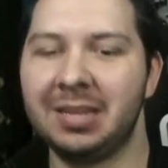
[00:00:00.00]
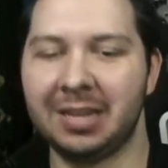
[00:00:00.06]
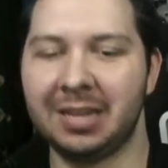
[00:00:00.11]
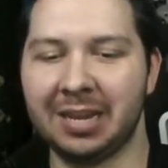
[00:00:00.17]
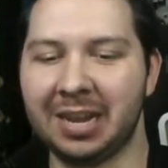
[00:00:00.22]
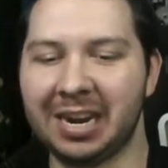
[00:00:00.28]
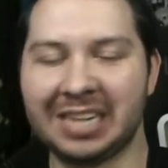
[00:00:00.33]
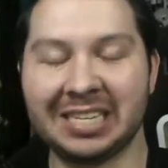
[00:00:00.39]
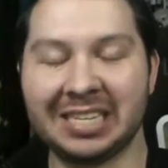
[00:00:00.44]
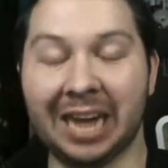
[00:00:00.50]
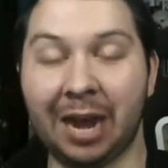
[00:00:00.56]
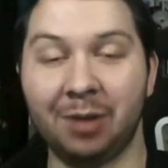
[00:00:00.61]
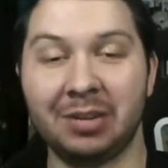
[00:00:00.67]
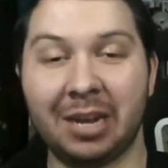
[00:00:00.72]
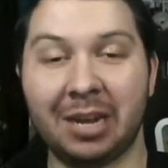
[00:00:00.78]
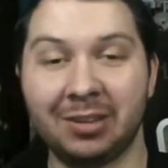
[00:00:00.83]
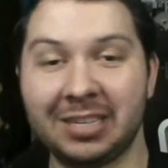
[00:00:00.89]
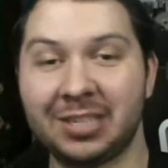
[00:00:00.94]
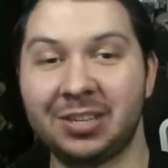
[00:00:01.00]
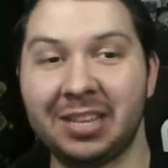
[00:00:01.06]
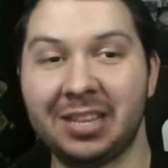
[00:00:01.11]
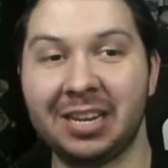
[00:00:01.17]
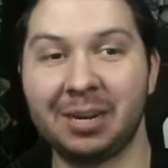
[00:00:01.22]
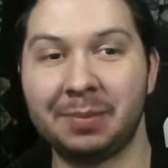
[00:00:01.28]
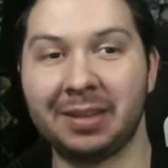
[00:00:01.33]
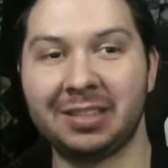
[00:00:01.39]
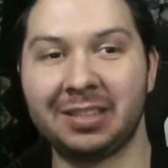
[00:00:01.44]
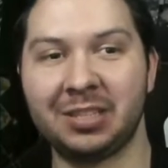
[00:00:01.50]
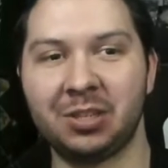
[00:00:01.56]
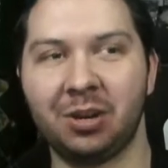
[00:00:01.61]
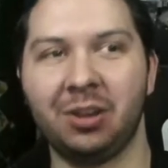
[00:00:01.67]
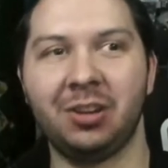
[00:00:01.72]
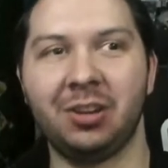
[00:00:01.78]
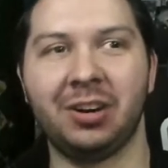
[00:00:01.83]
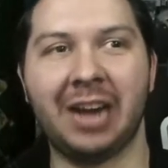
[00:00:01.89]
because I, was actually thinking about this earlier.